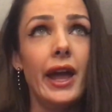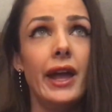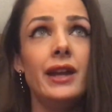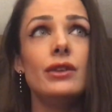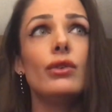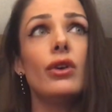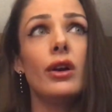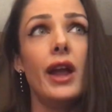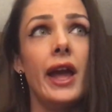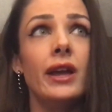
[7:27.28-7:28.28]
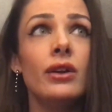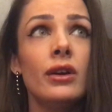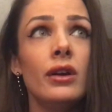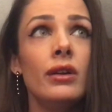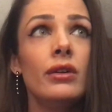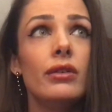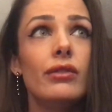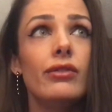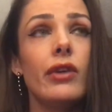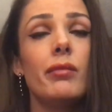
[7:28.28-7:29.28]
hate or anger
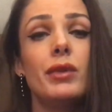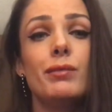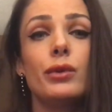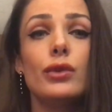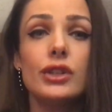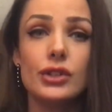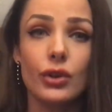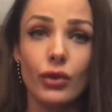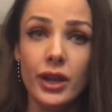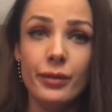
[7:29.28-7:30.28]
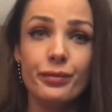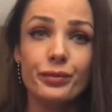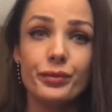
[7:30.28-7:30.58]
from people who disagree.